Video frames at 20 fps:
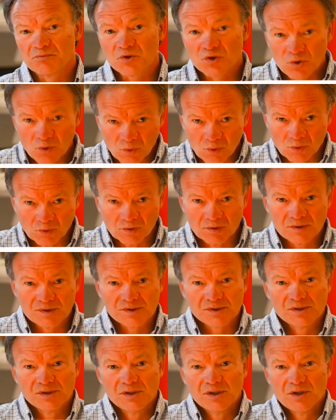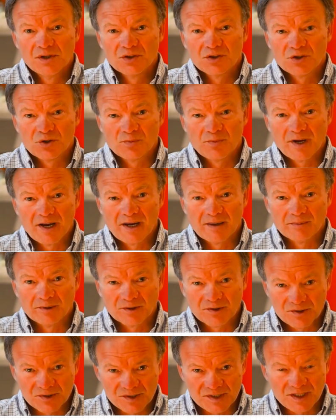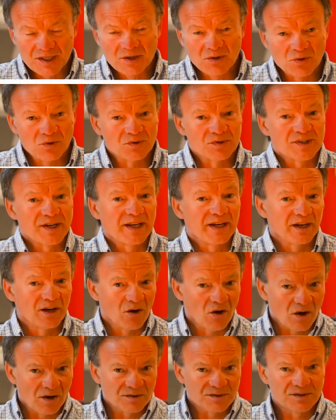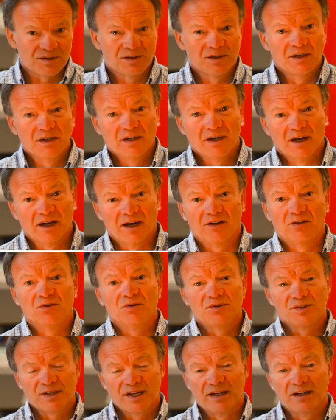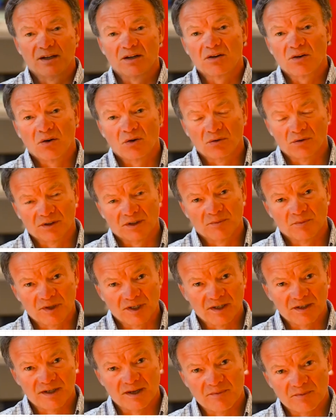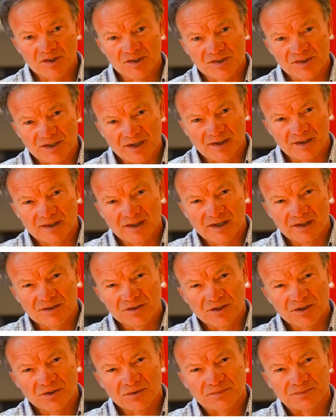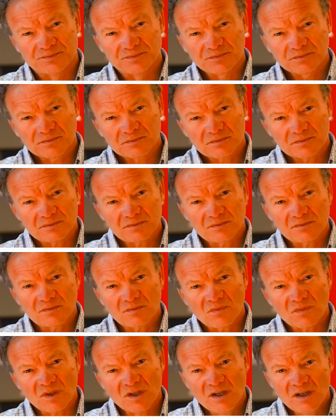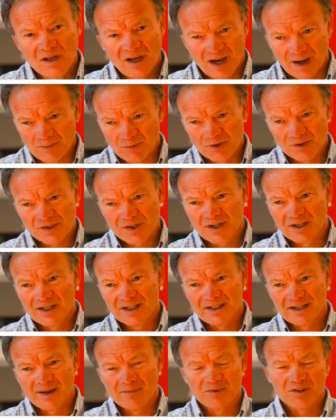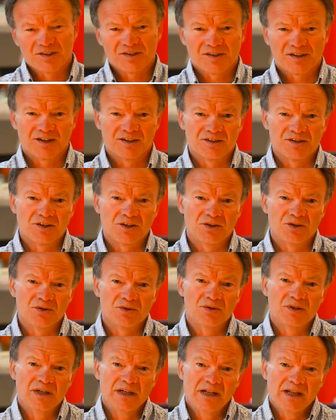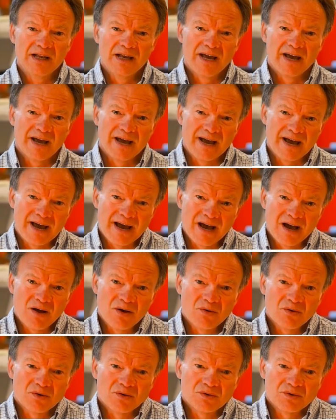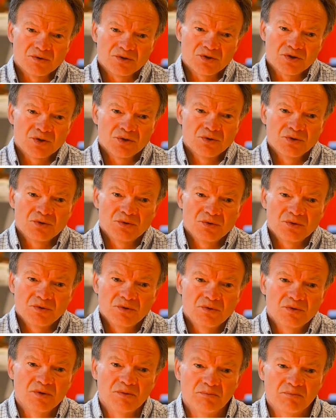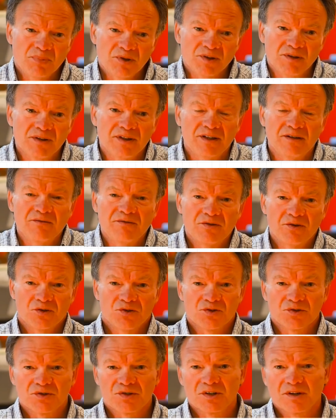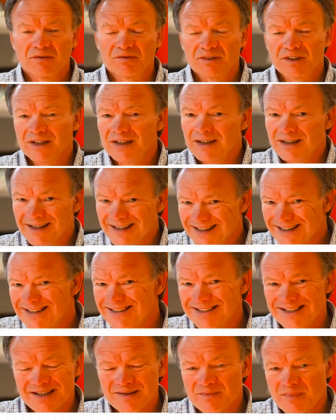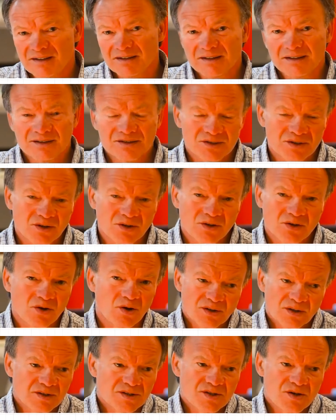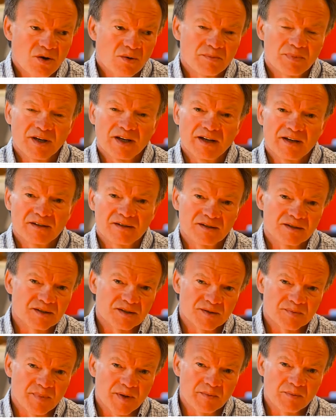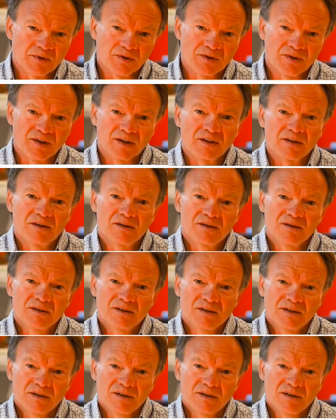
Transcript: tools to be able to see who's getting hot and who's getting cold. I'm going to demonstrate that to you. I'm also going to demonstrate to you how to build Infusionsoft in an easy manner. It's not as complicated as people think.